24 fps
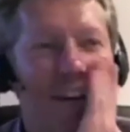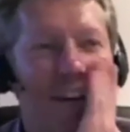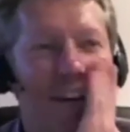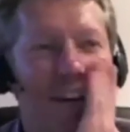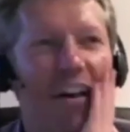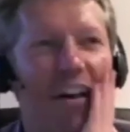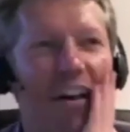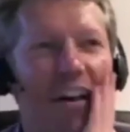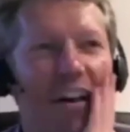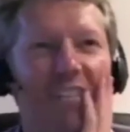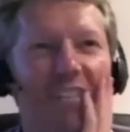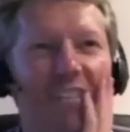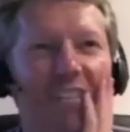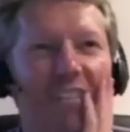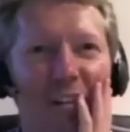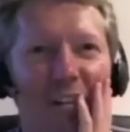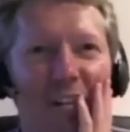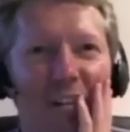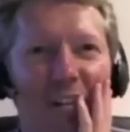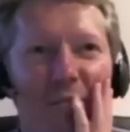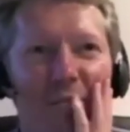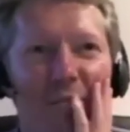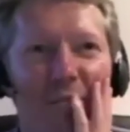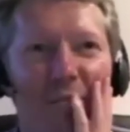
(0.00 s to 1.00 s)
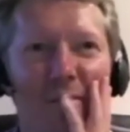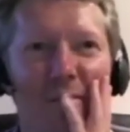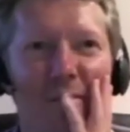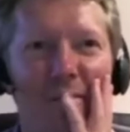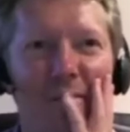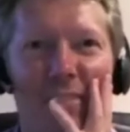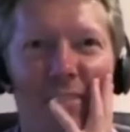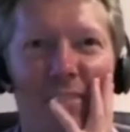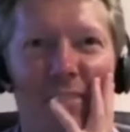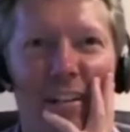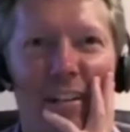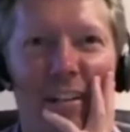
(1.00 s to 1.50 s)
I don't
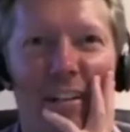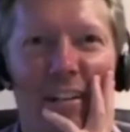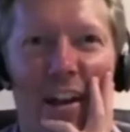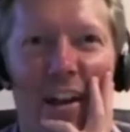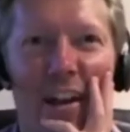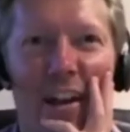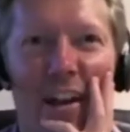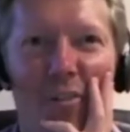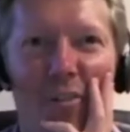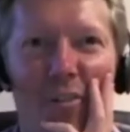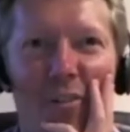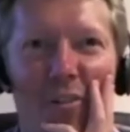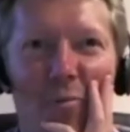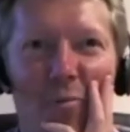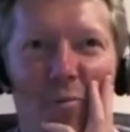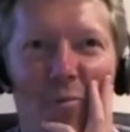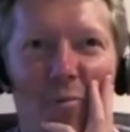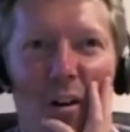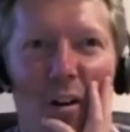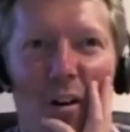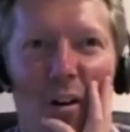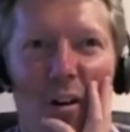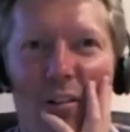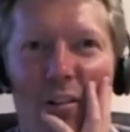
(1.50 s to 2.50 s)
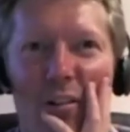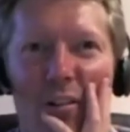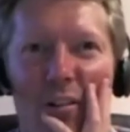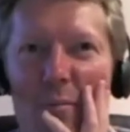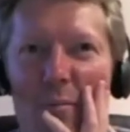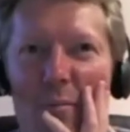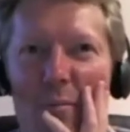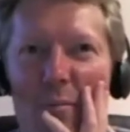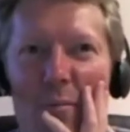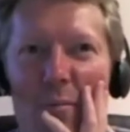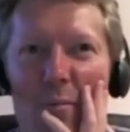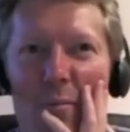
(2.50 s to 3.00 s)
really know what or
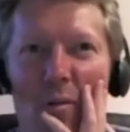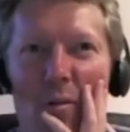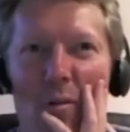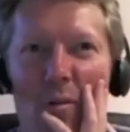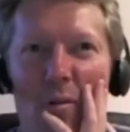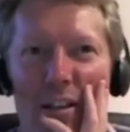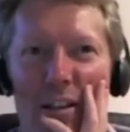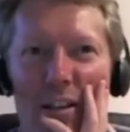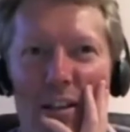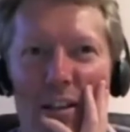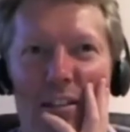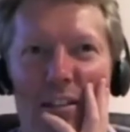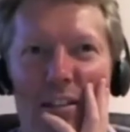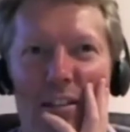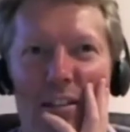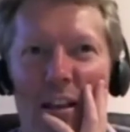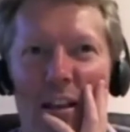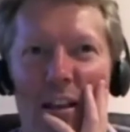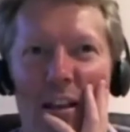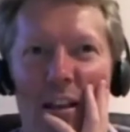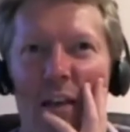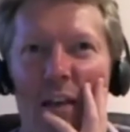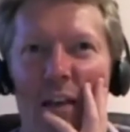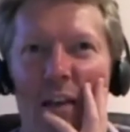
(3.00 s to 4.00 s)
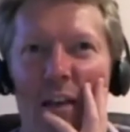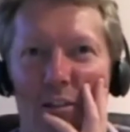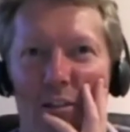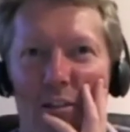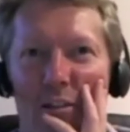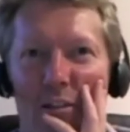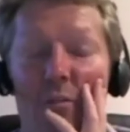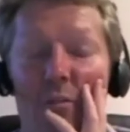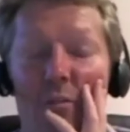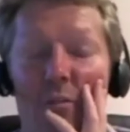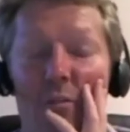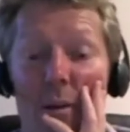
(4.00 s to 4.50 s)
remember what I did, but I do
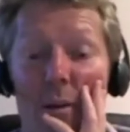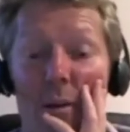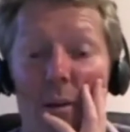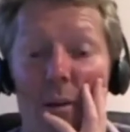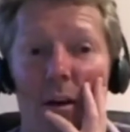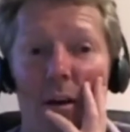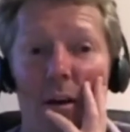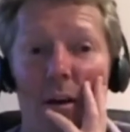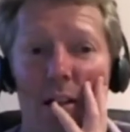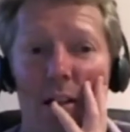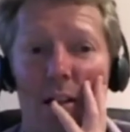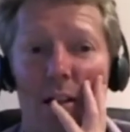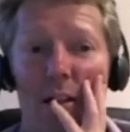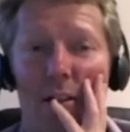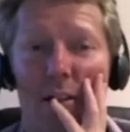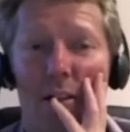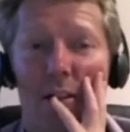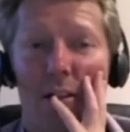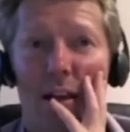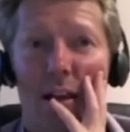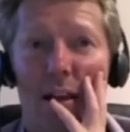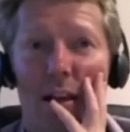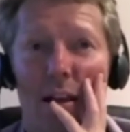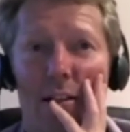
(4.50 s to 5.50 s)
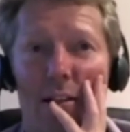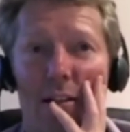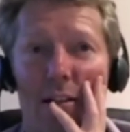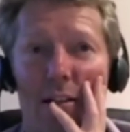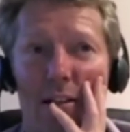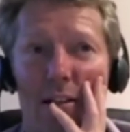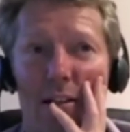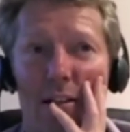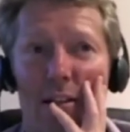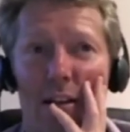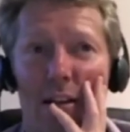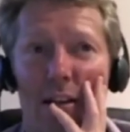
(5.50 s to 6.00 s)
remember that
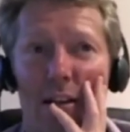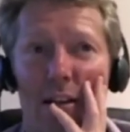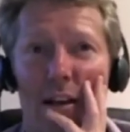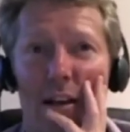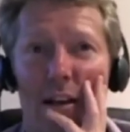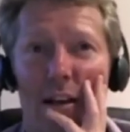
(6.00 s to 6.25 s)
I